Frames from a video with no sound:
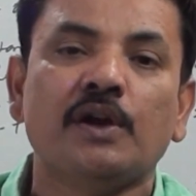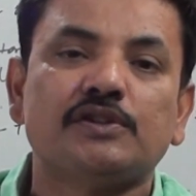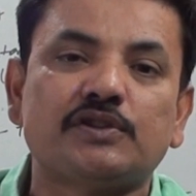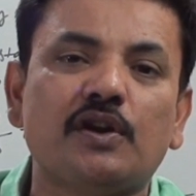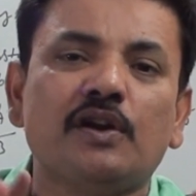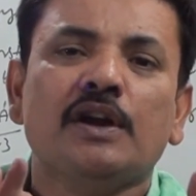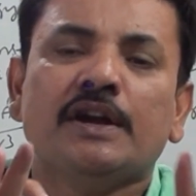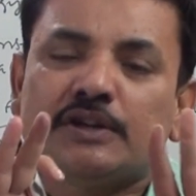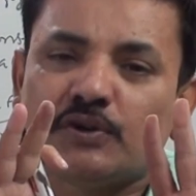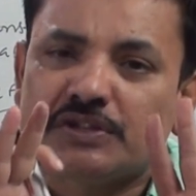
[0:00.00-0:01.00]
So
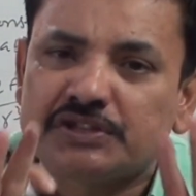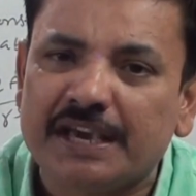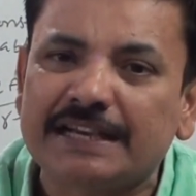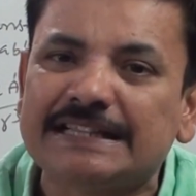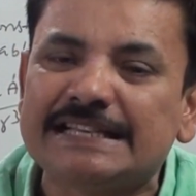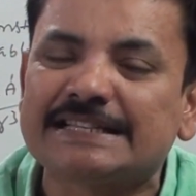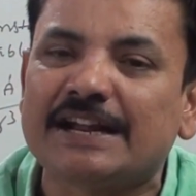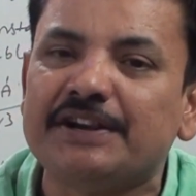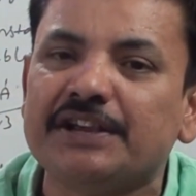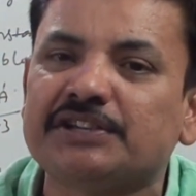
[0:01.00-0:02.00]
to check this
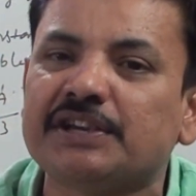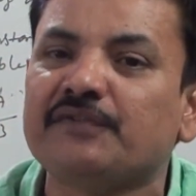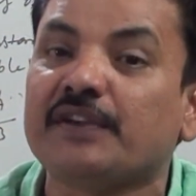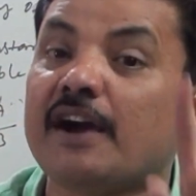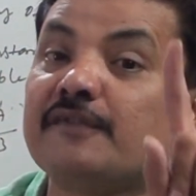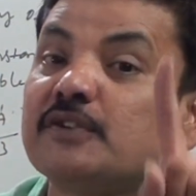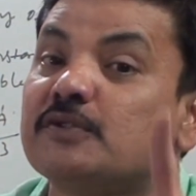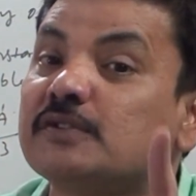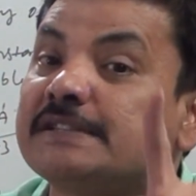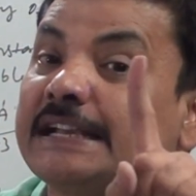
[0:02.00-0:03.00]
condition, we have to
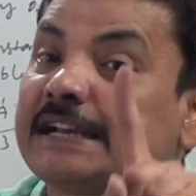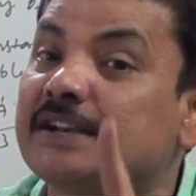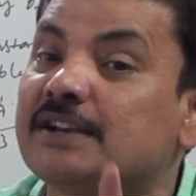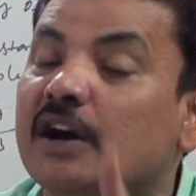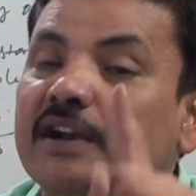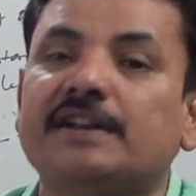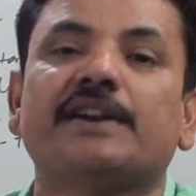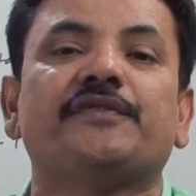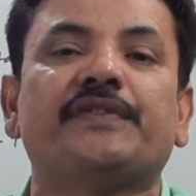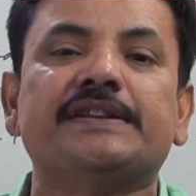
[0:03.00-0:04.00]
do second order
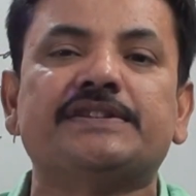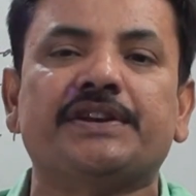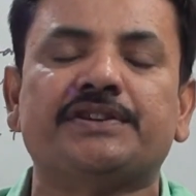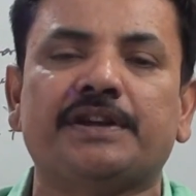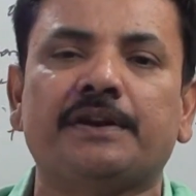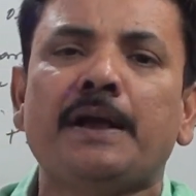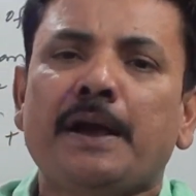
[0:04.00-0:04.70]
differentiation.